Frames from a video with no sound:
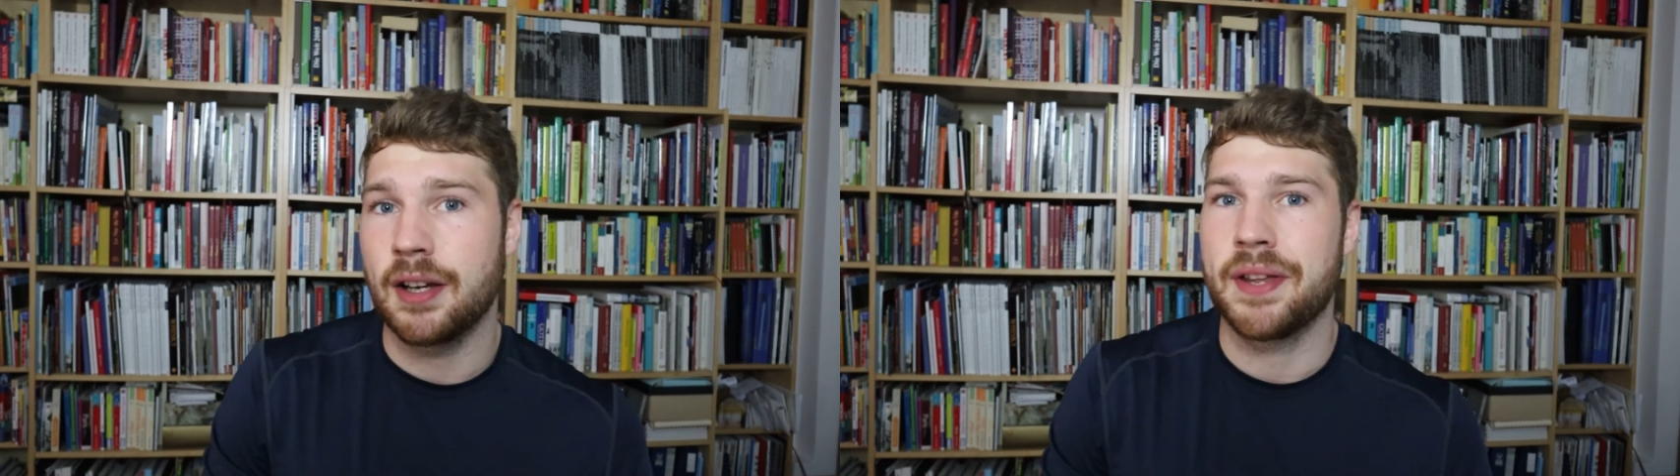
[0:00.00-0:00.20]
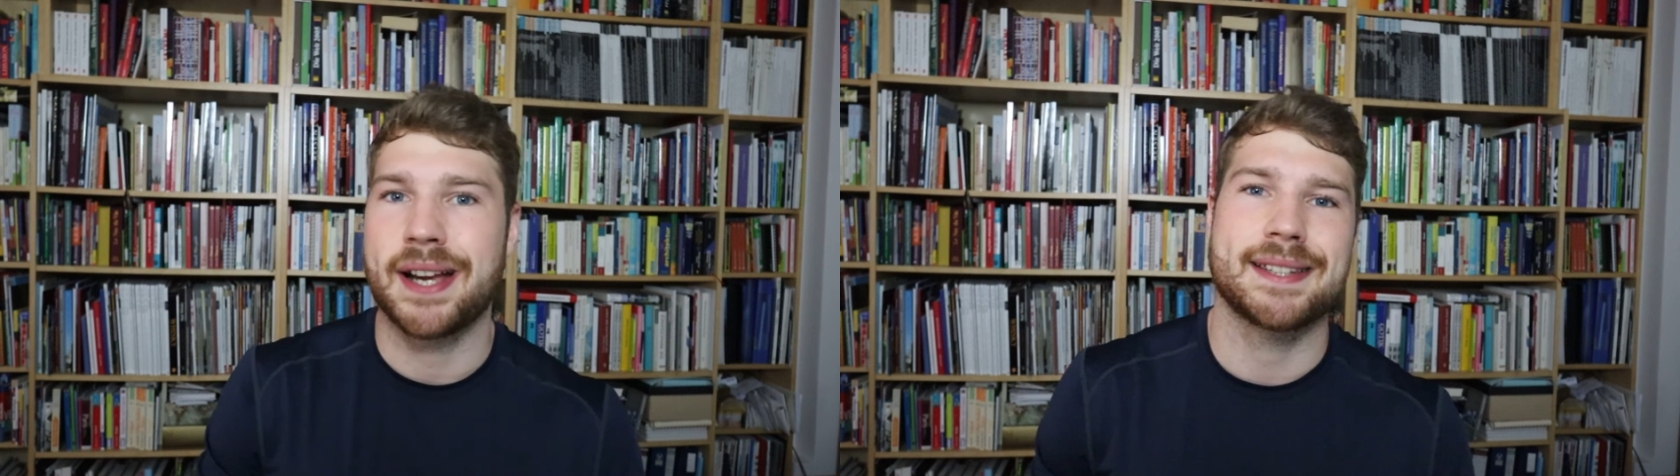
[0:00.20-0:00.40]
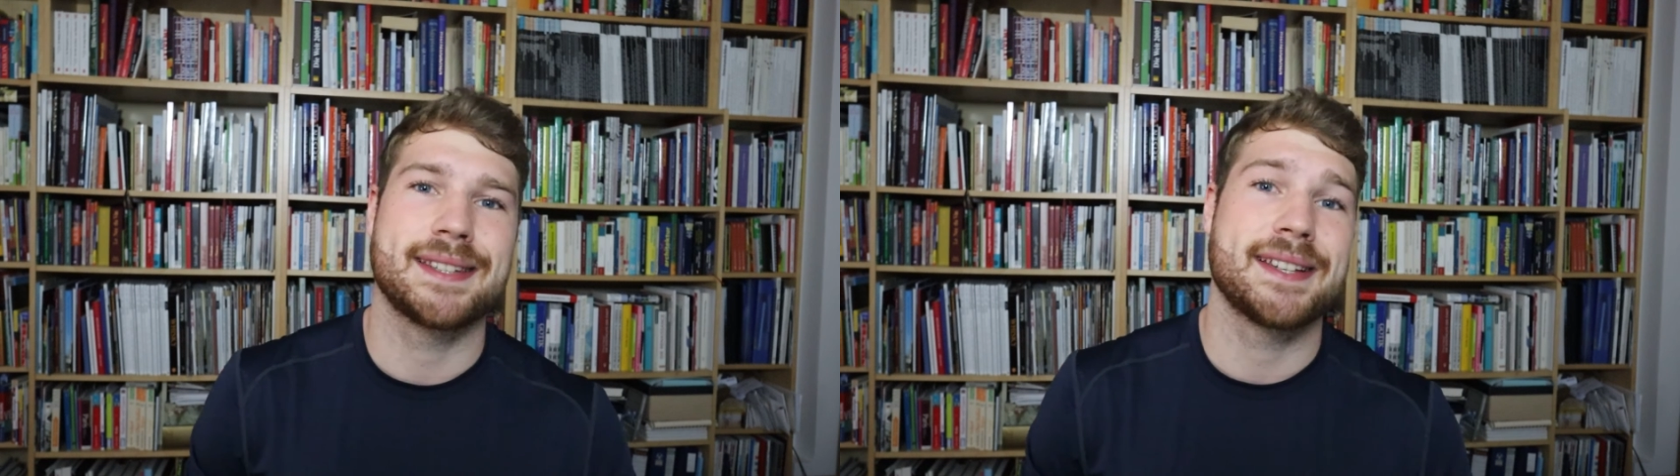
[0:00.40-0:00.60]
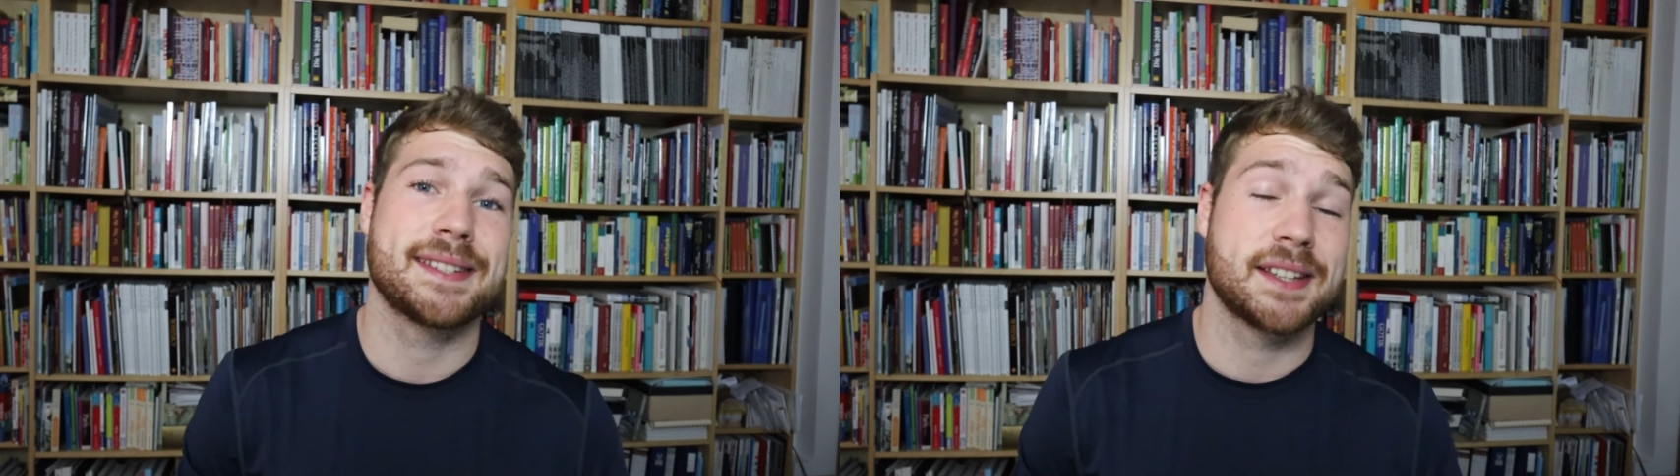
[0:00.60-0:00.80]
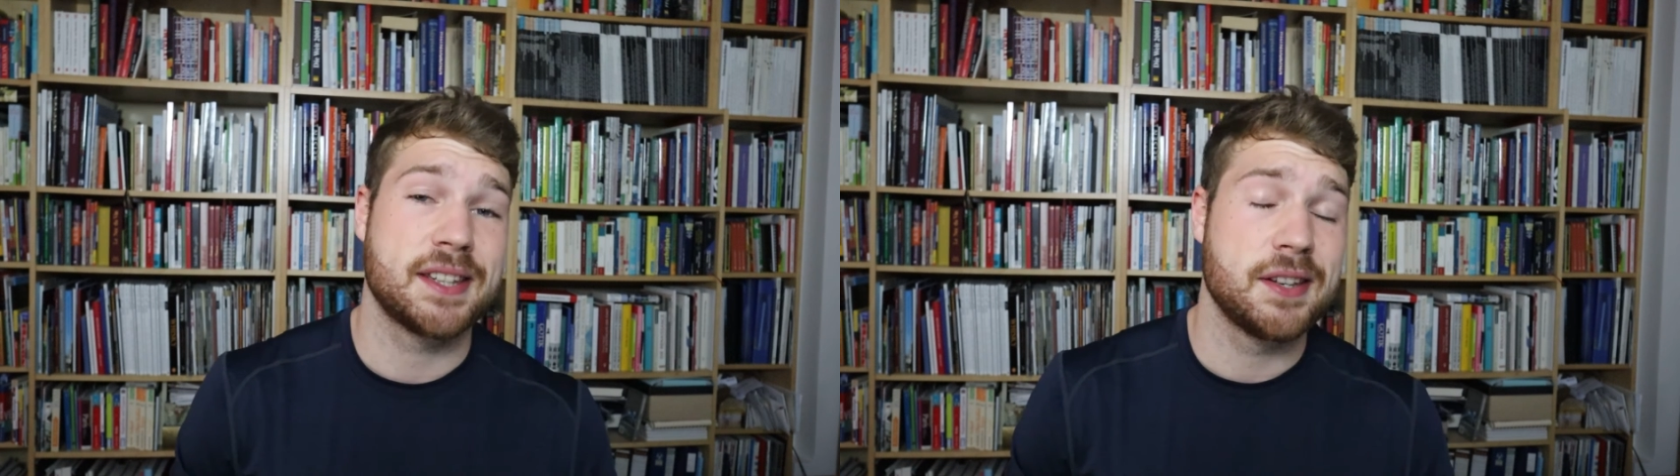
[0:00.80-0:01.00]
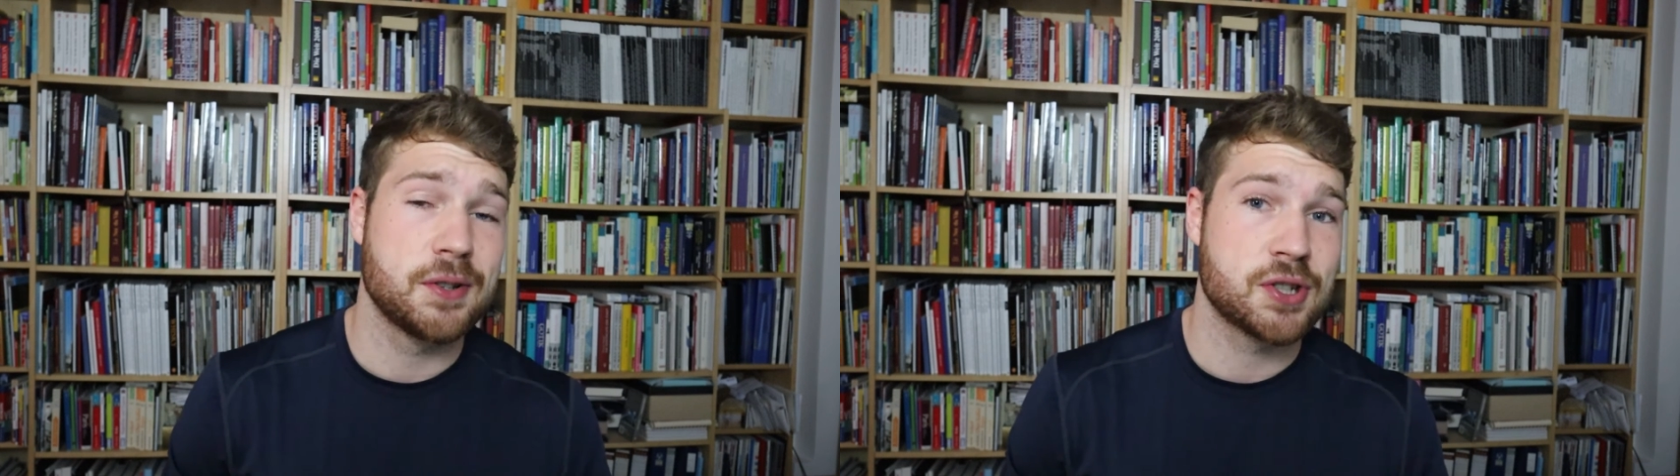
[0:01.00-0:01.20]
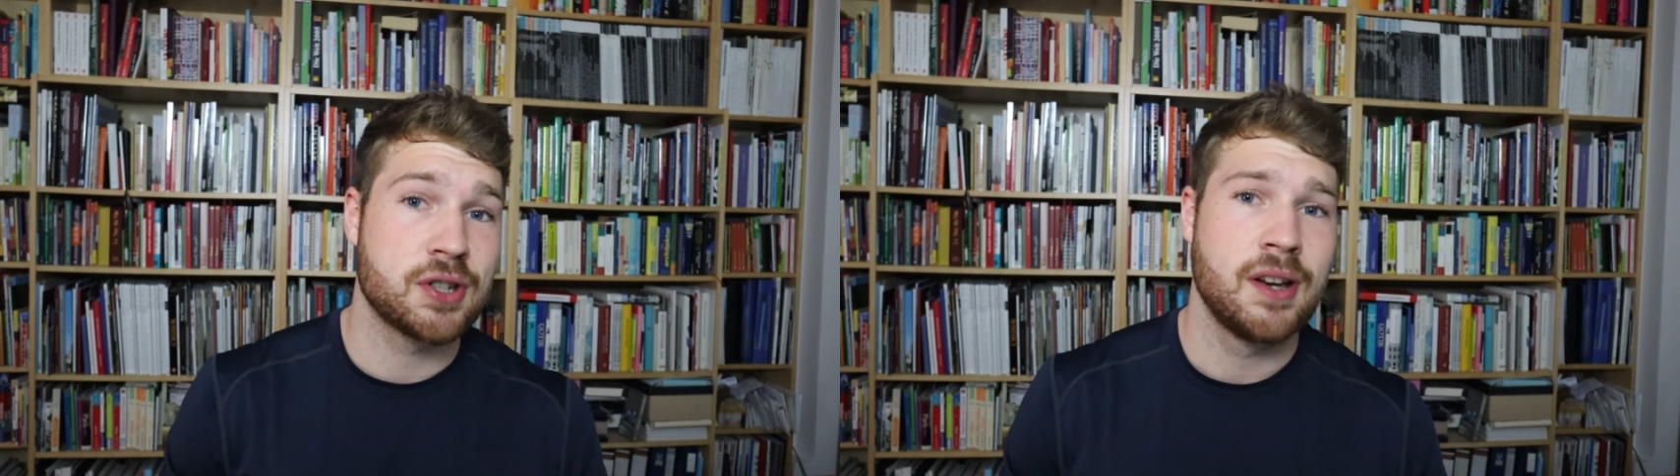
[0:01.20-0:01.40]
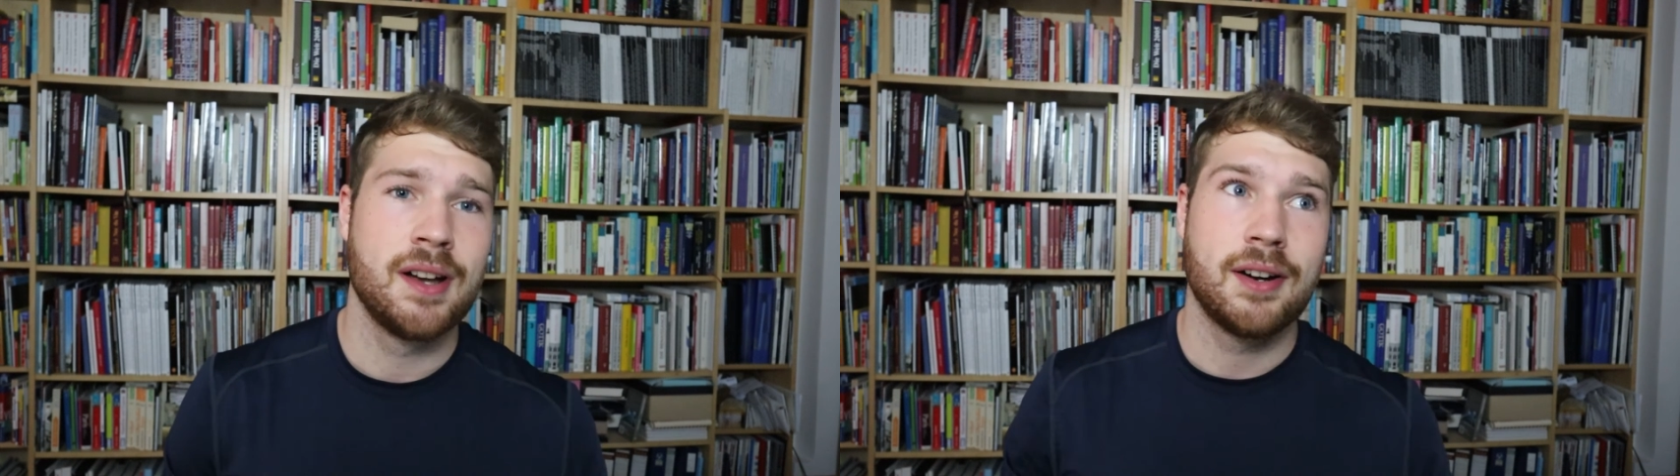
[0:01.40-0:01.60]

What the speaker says: on exercise execution,